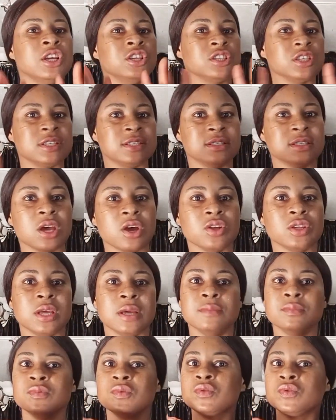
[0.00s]
Just tell
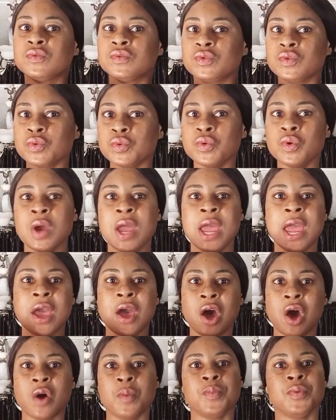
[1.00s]
them to
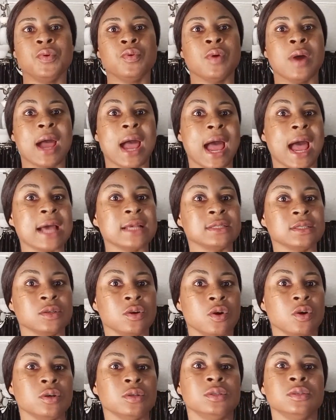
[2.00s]
help you ask
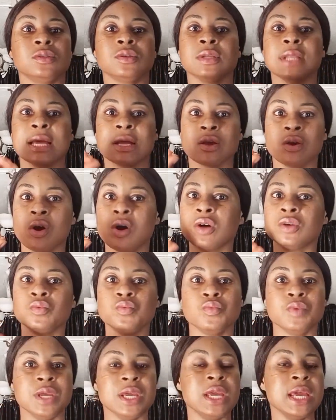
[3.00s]
God so that
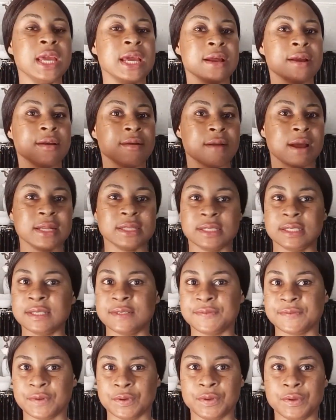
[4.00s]
God will grant
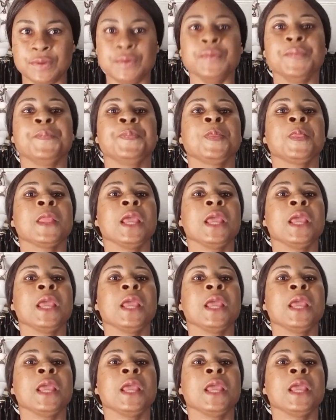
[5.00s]
it for you.